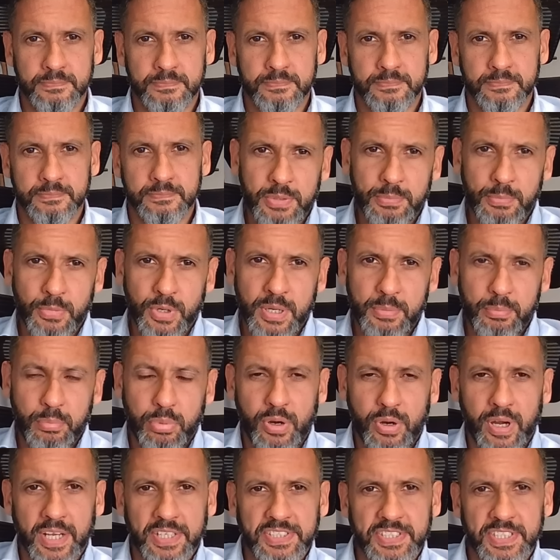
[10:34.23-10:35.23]
So in my
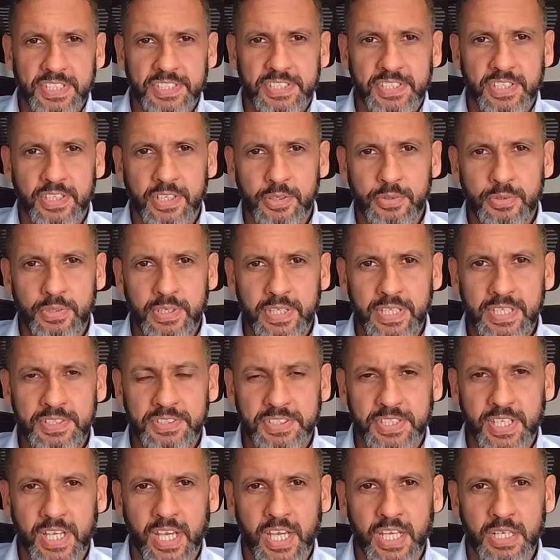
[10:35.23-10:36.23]
practice, I only
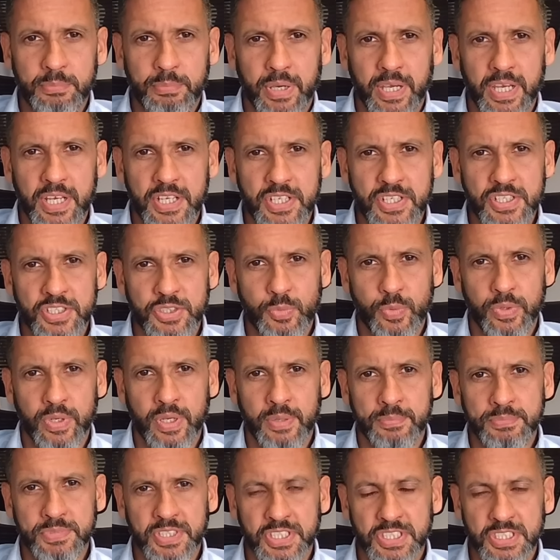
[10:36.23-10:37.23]
scan patients when
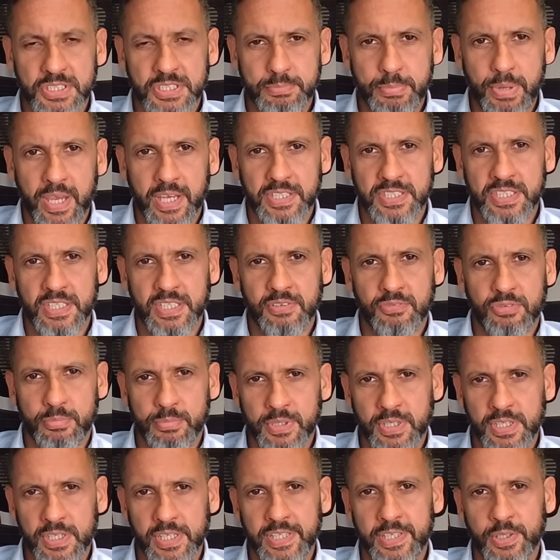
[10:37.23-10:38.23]
I'm suspecting from
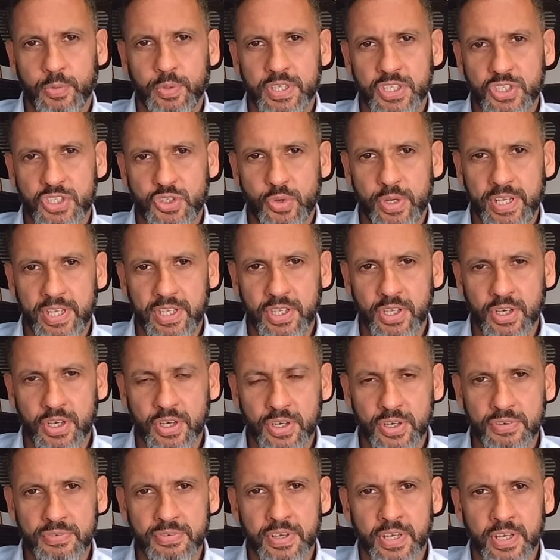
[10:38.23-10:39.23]
the clinical history
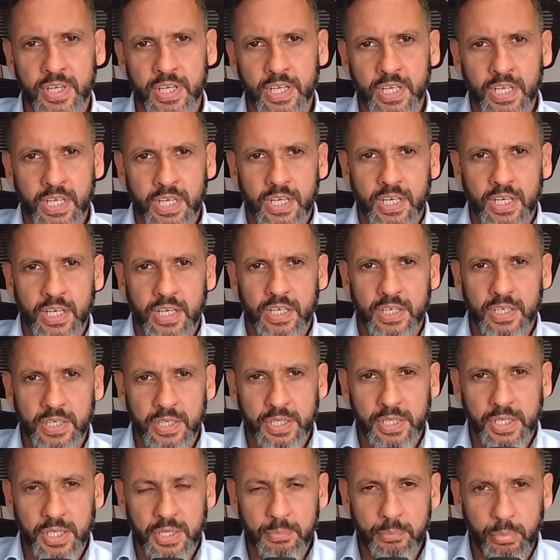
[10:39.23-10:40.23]
nerve
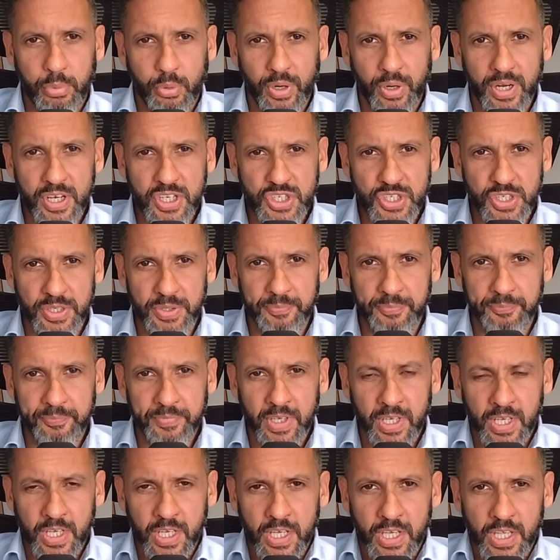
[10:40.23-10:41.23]
compression.
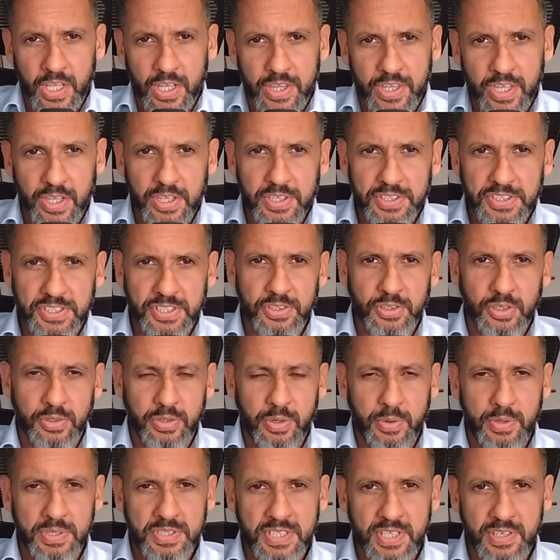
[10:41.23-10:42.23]
The other
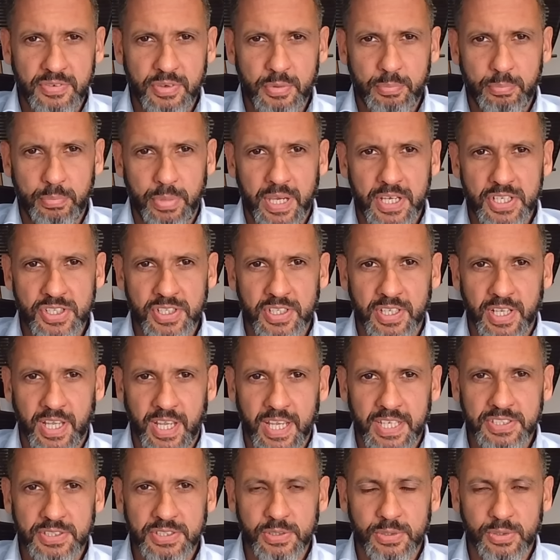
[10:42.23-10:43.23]
scenario is if a patient
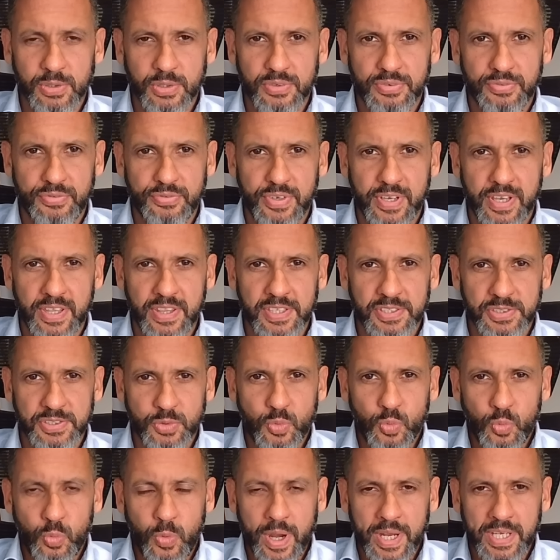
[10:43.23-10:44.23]
has a lot of fear that's
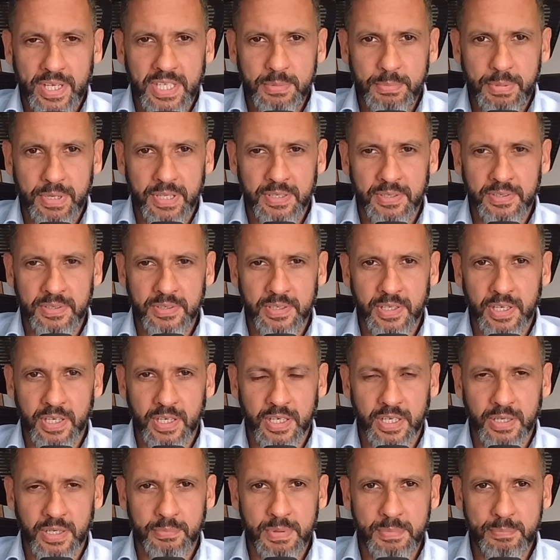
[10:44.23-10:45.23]
already been
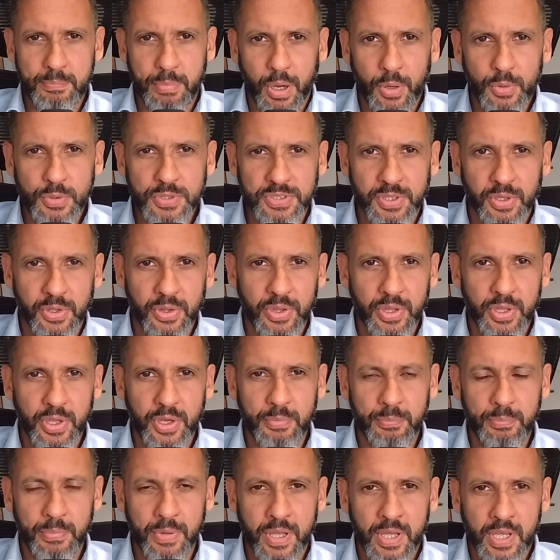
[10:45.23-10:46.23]
imposed on
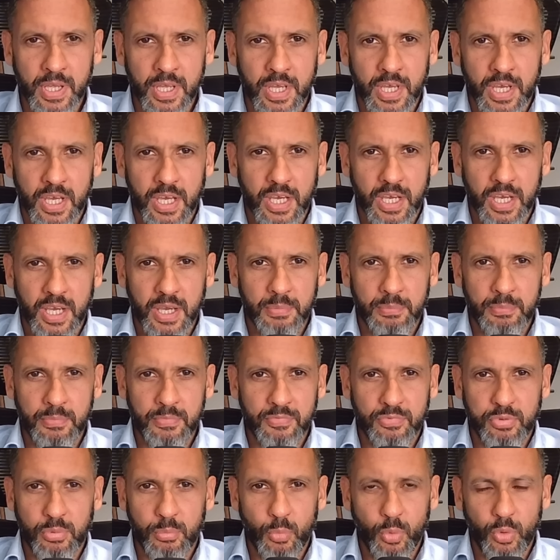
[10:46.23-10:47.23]
them
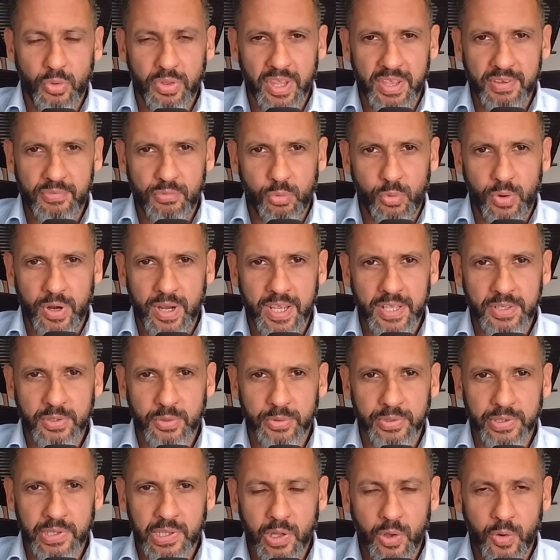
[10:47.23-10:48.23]
from what they've read
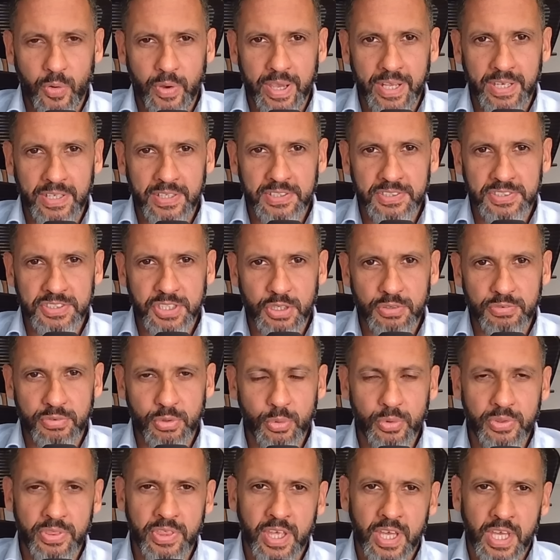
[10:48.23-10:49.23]
online and so
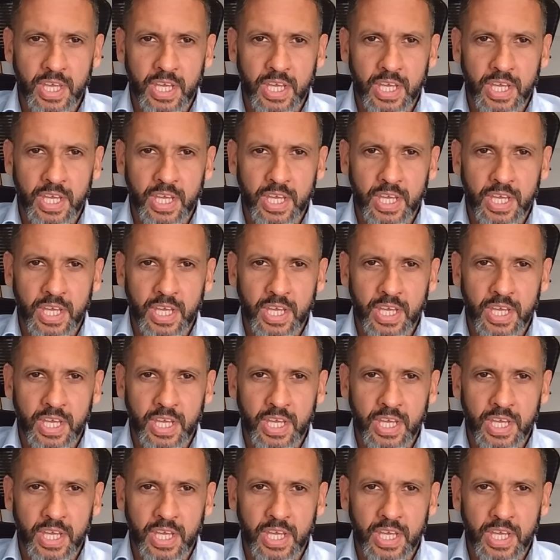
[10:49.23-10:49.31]
forth,